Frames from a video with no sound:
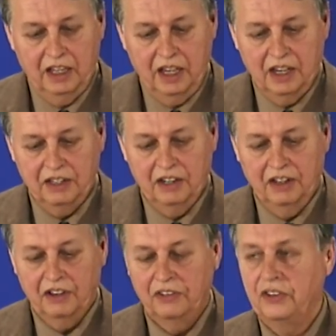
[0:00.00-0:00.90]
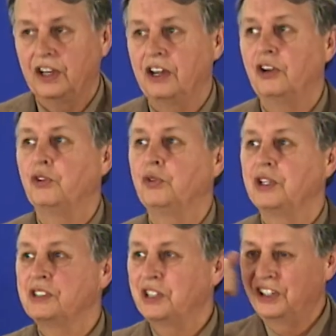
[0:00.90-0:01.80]
in the
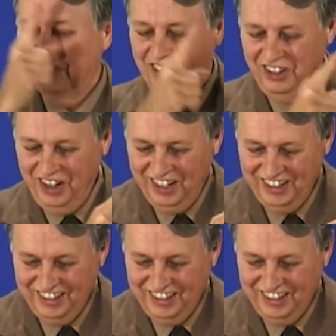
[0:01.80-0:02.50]
return